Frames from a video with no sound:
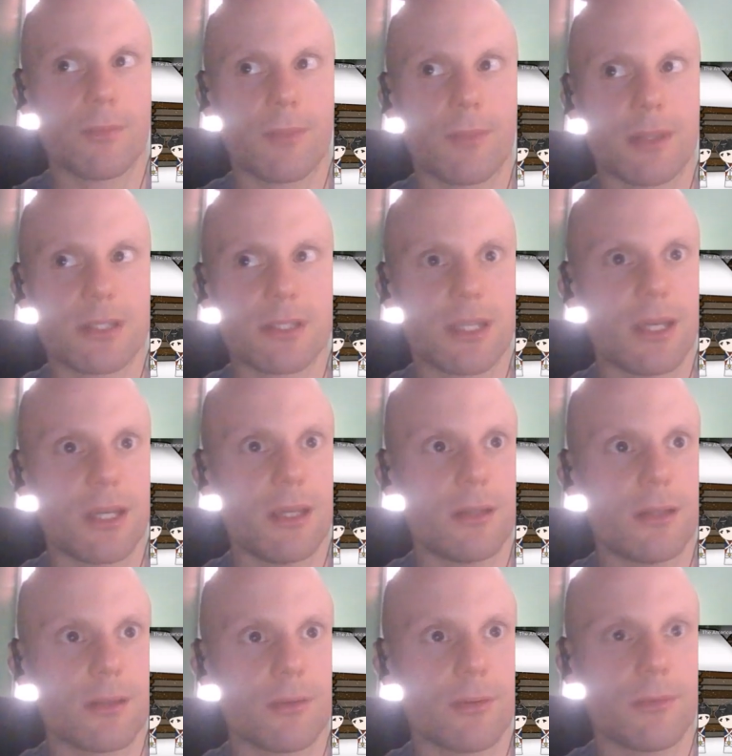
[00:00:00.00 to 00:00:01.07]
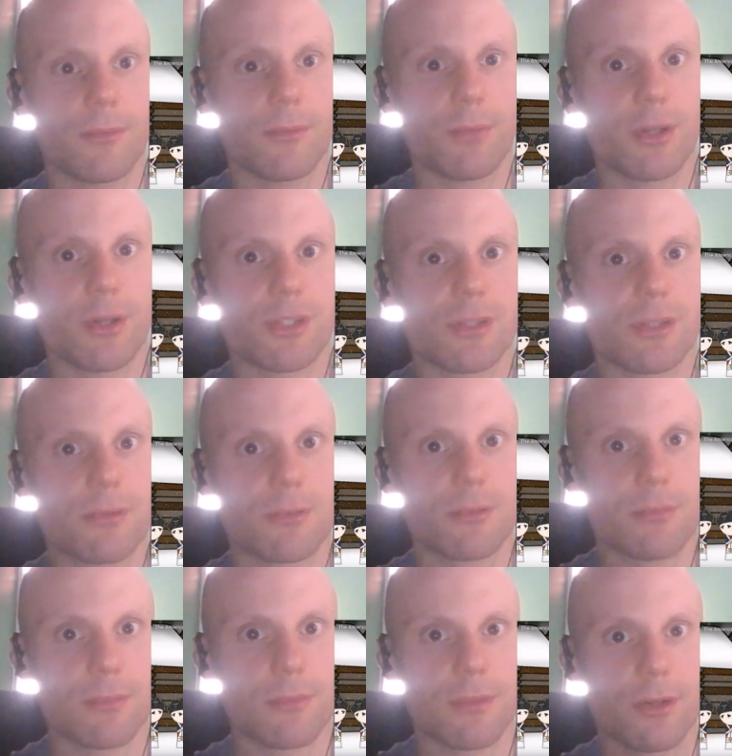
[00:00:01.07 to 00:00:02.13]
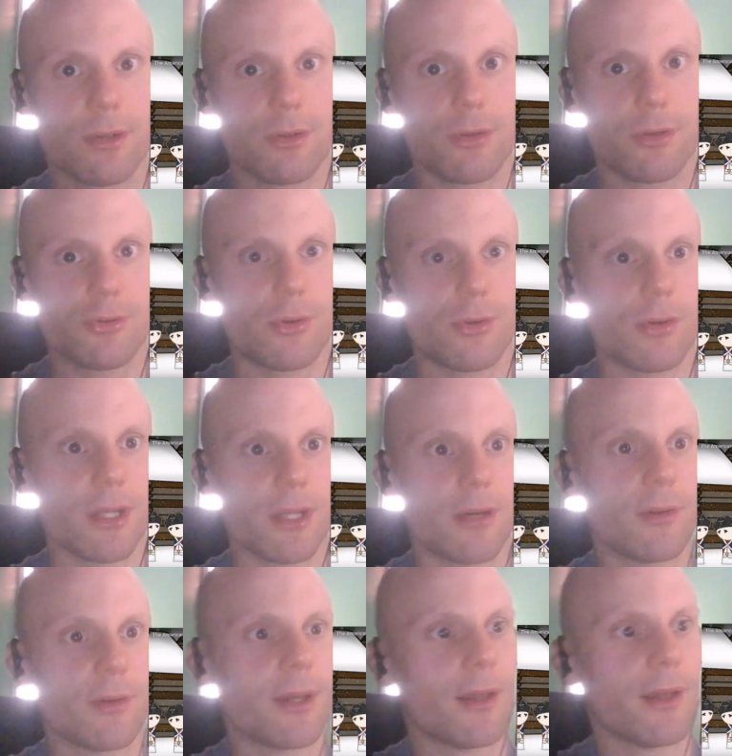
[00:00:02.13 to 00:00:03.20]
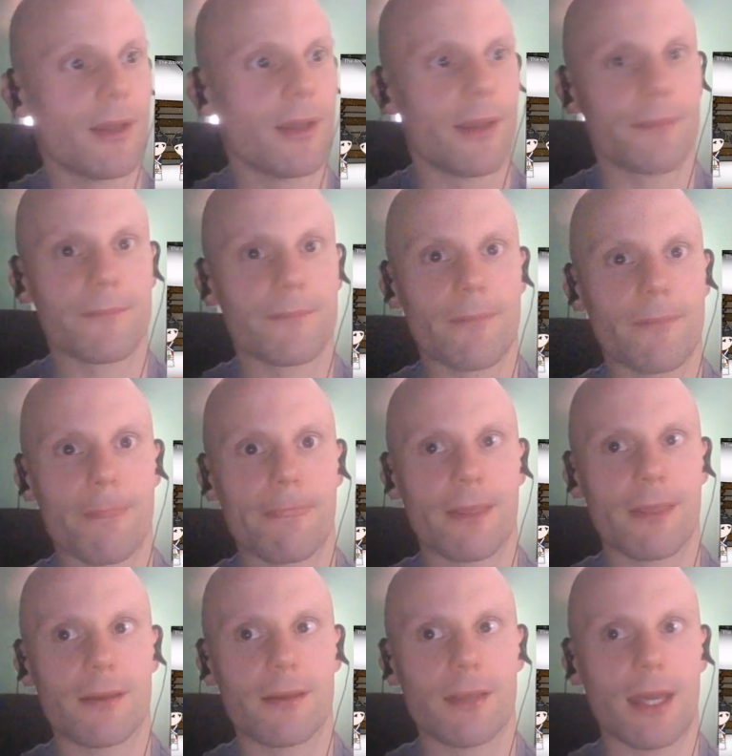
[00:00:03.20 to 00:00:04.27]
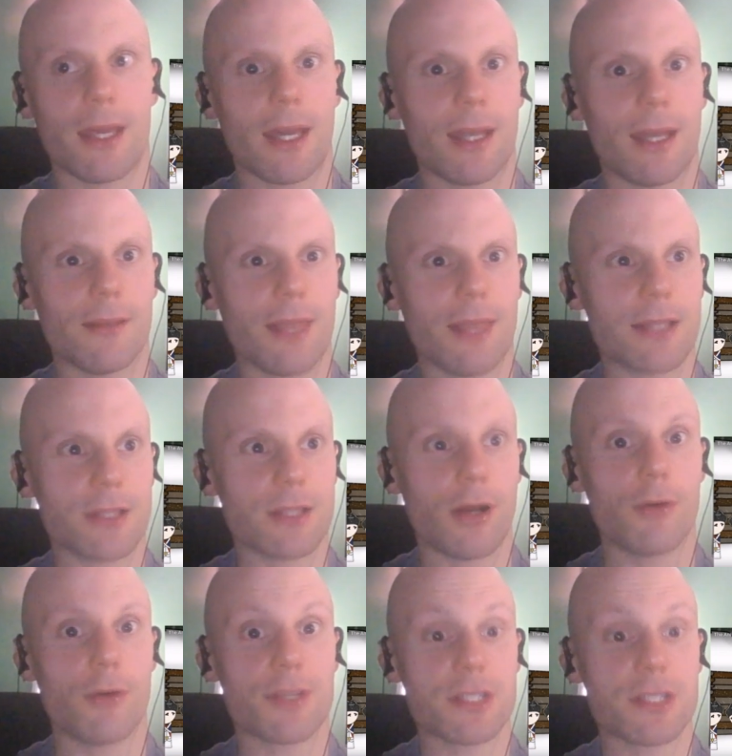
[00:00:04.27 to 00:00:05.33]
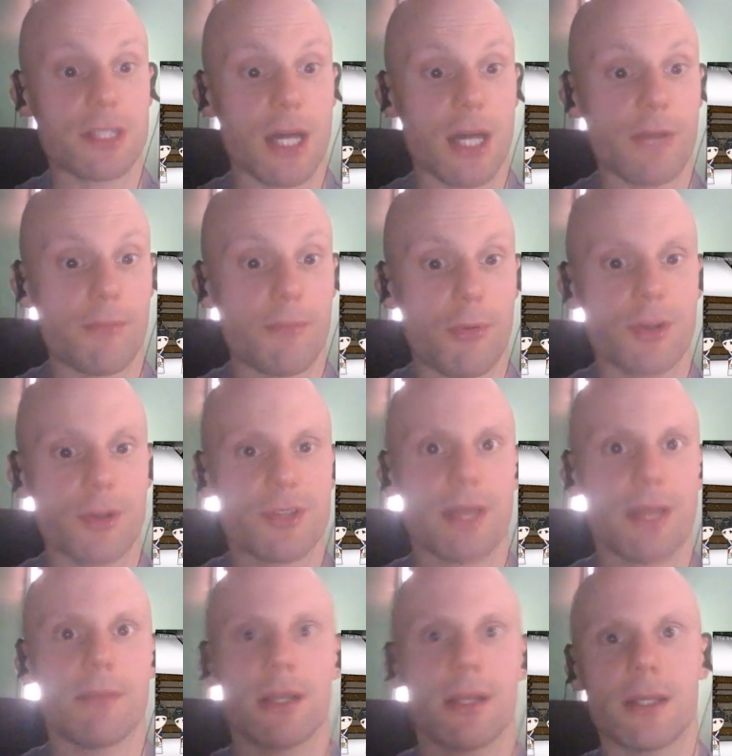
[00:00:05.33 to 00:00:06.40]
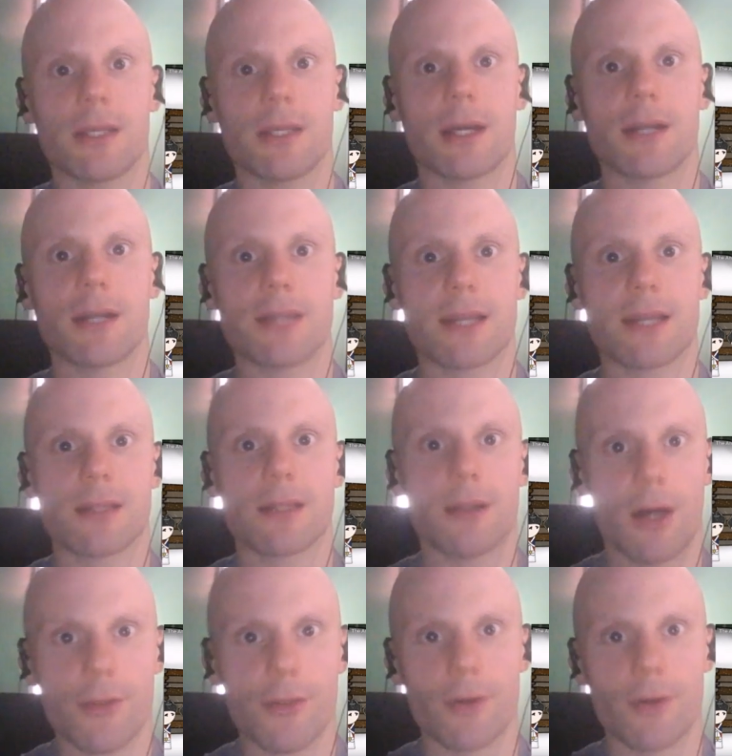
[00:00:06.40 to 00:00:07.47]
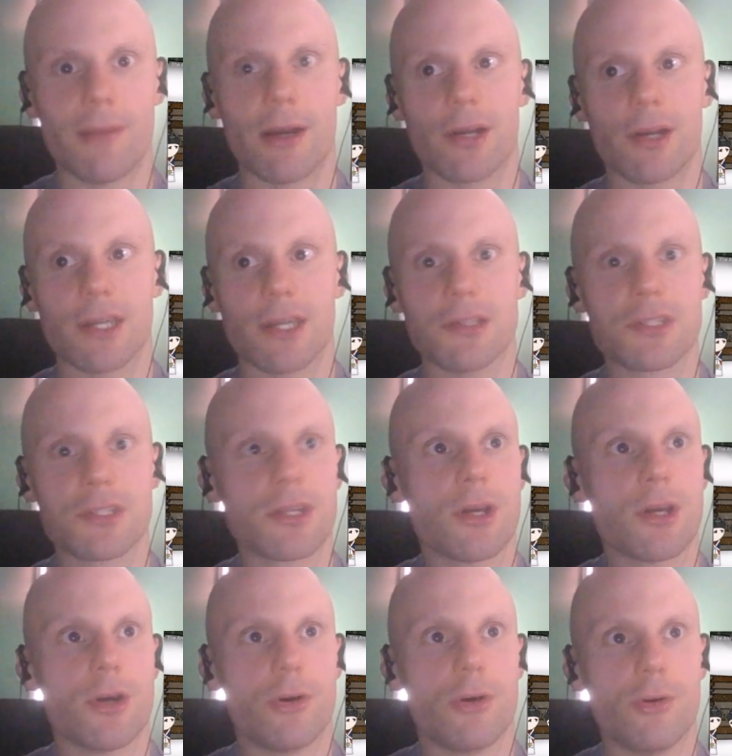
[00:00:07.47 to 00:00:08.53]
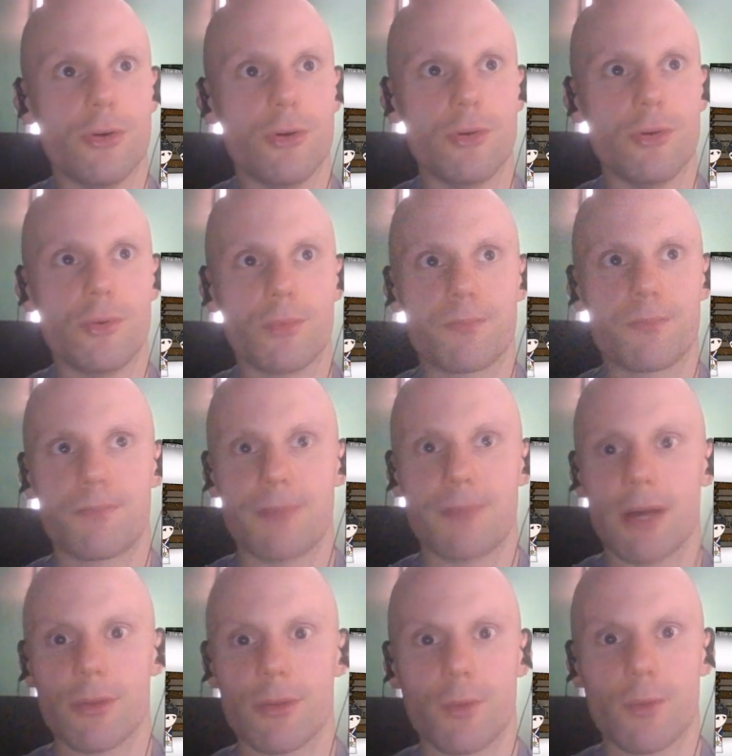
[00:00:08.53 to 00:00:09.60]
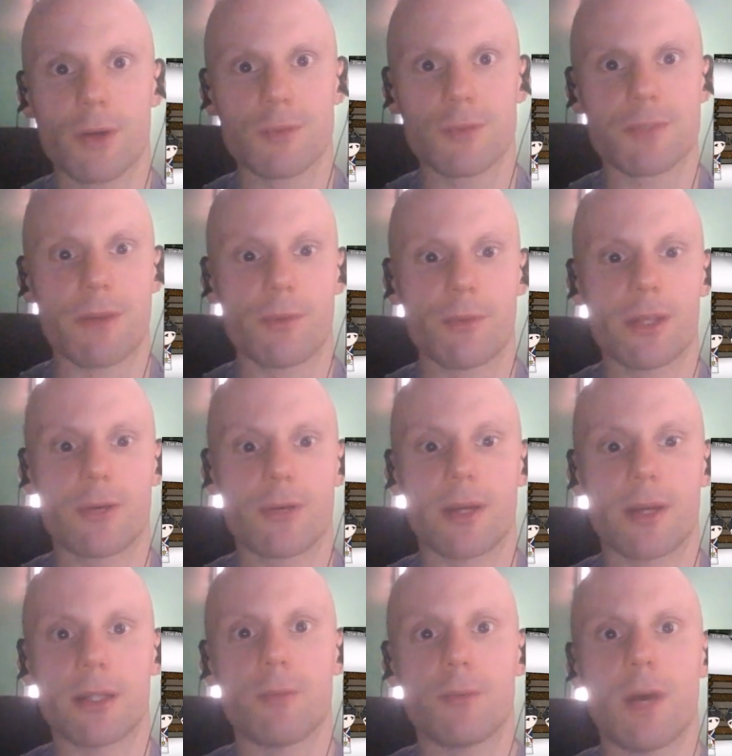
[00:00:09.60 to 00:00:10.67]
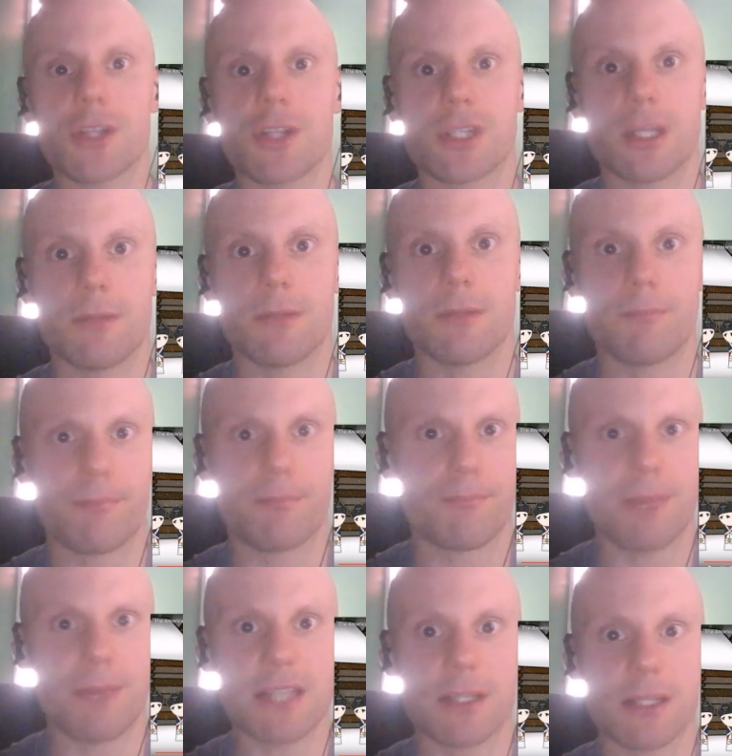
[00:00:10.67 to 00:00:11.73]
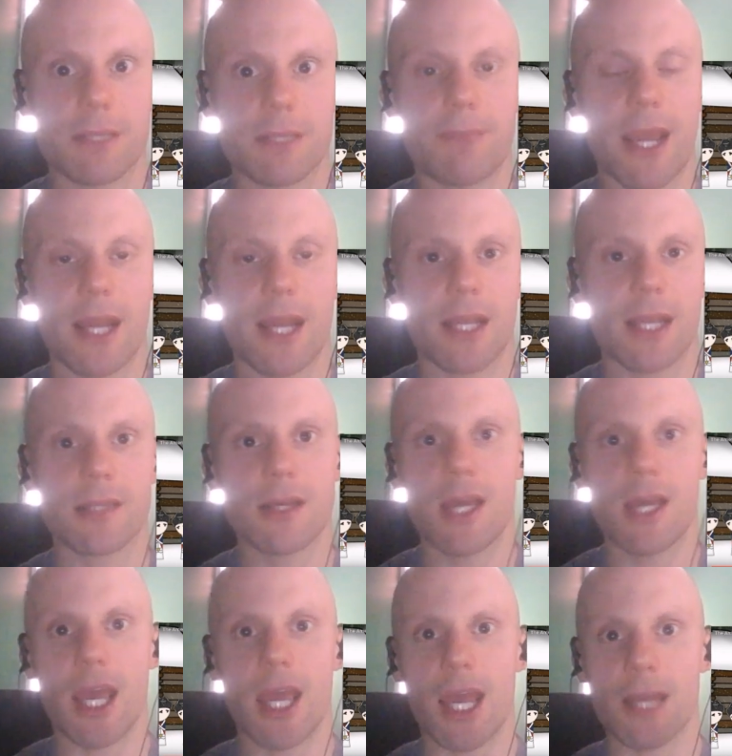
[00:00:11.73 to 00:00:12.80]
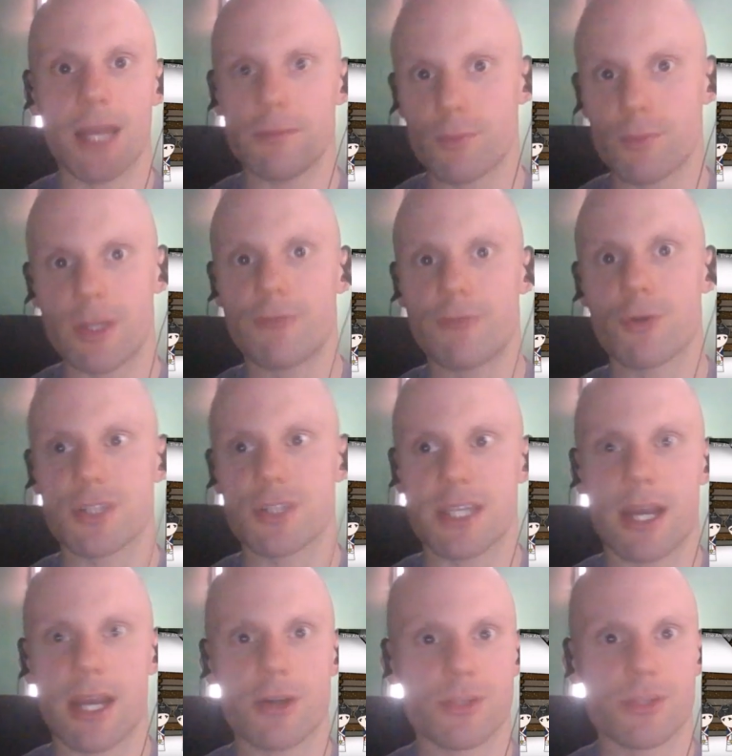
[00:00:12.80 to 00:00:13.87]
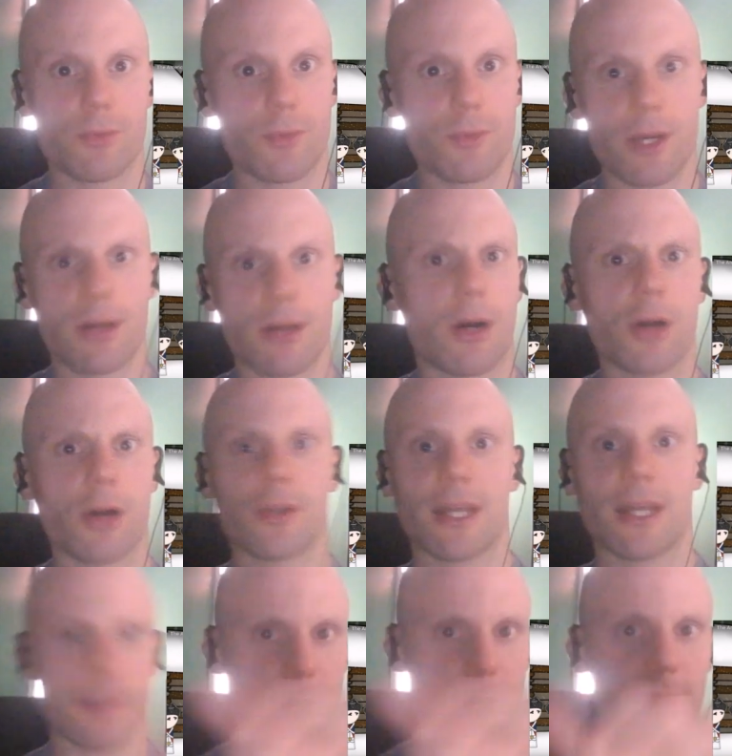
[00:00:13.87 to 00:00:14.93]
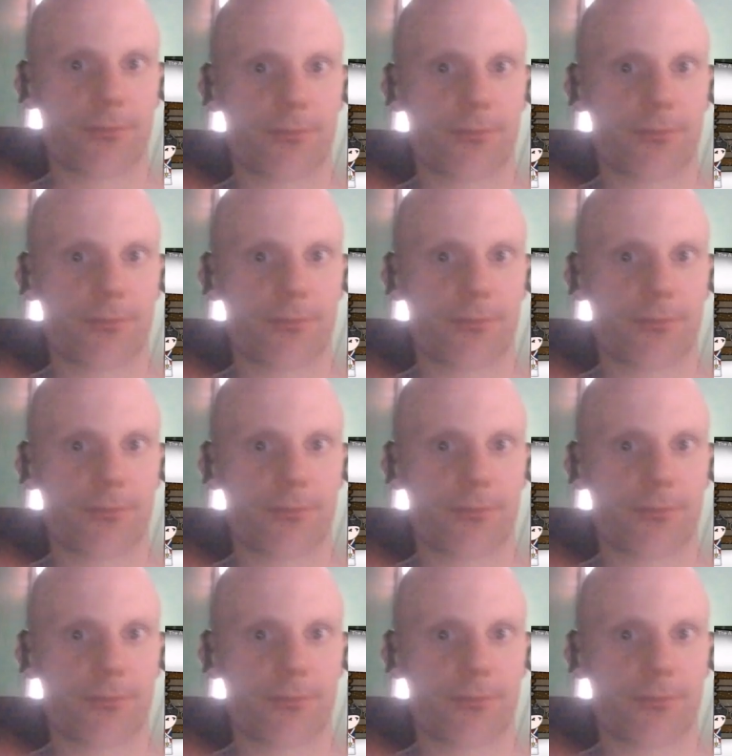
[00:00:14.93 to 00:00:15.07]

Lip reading: this key to British control, And they said, oh, this is kind of important. So they immediately contacted other Americans who, the word would spread really quickly. Washington basically panicked and reinforced the garrison real quick. Arnold had to